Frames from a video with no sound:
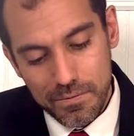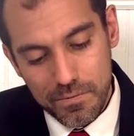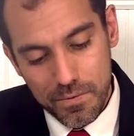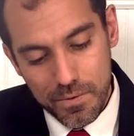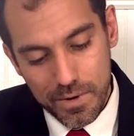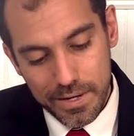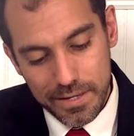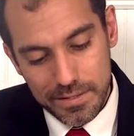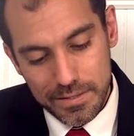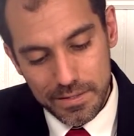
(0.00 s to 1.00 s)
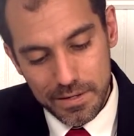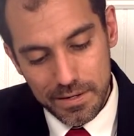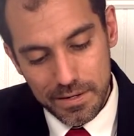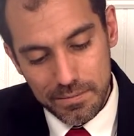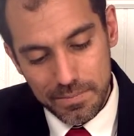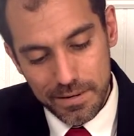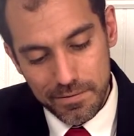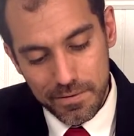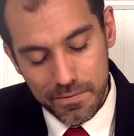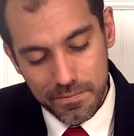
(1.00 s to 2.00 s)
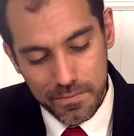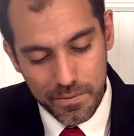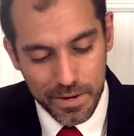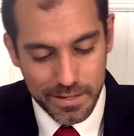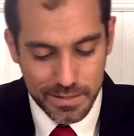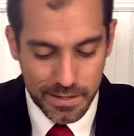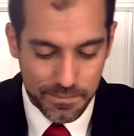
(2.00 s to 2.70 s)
for, I guess, microphone or a headset.